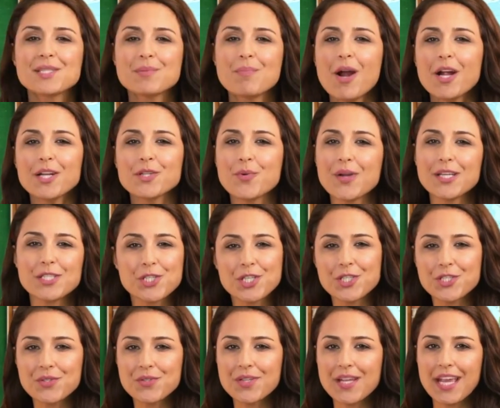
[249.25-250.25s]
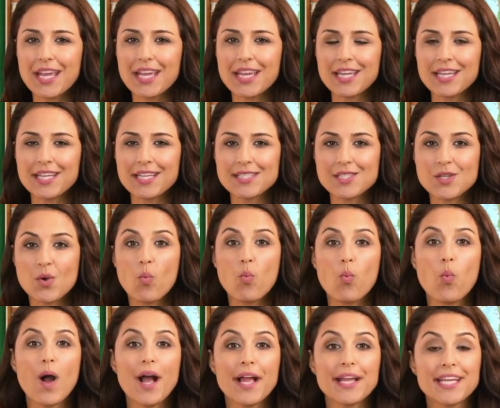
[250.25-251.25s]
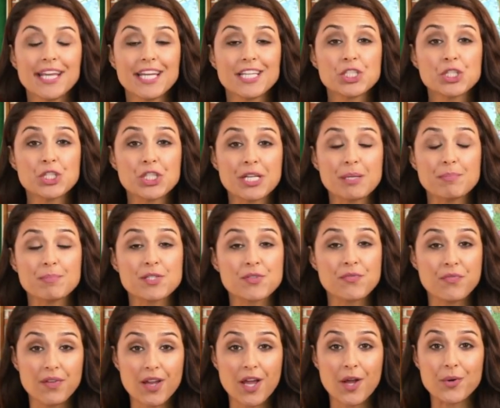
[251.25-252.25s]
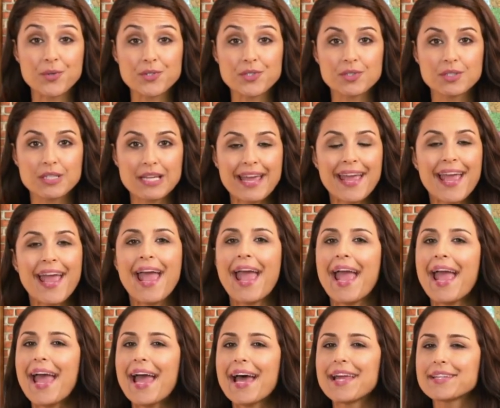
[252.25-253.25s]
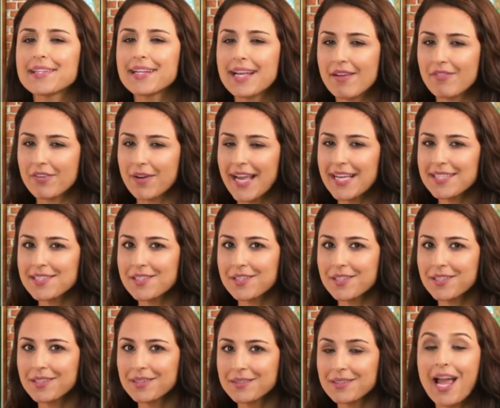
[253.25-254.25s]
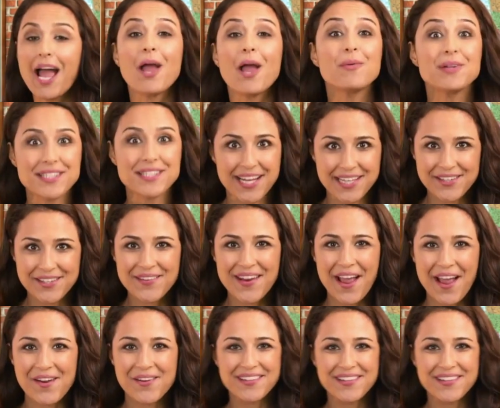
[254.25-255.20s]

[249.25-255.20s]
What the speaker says: The smart question today is, why can ships float? And the clever answer, I will tell you